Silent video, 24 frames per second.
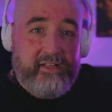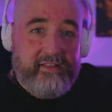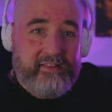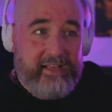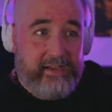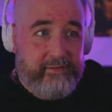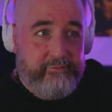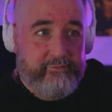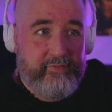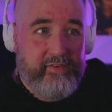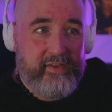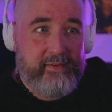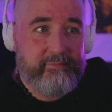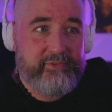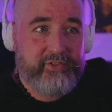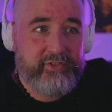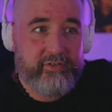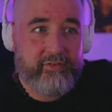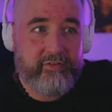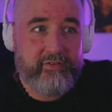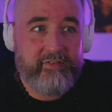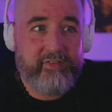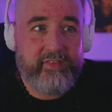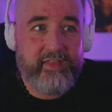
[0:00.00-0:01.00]
That theme
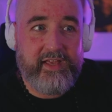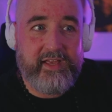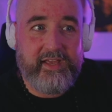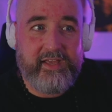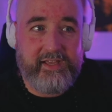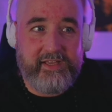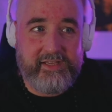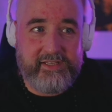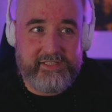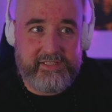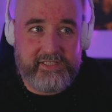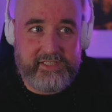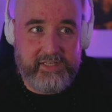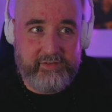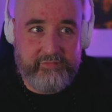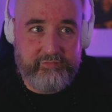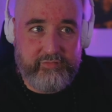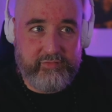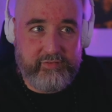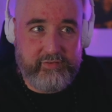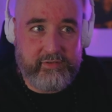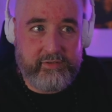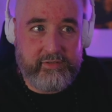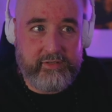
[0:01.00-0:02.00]
song there is
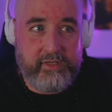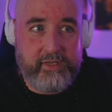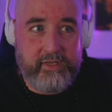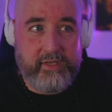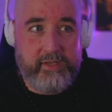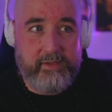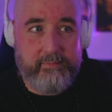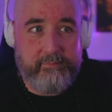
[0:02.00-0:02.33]
different,